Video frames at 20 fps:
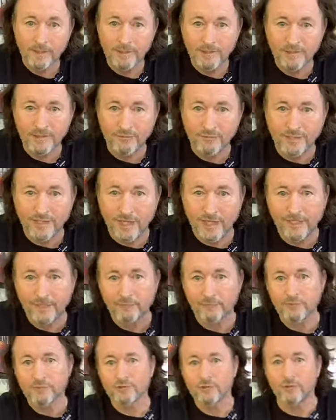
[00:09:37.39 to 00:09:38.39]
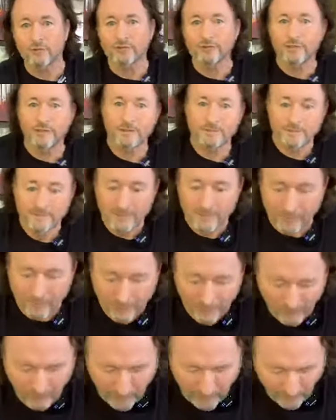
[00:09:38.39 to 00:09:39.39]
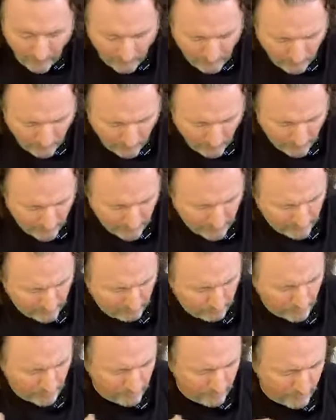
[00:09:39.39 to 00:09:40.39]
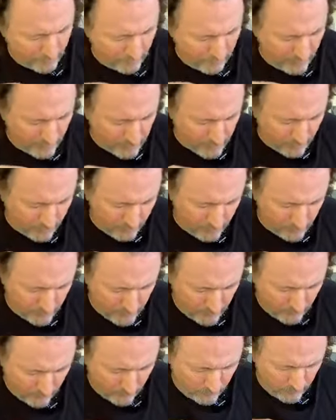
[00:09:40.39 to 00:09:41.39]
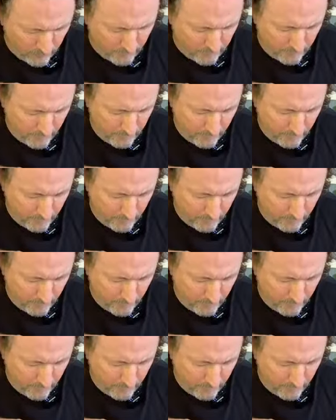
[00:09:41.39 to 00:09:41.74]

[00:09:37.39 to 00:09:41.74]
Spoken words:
Let's see if we got any results here. So here we go. I'm going to go ahead and hit the play button. I think it's up here somewhere.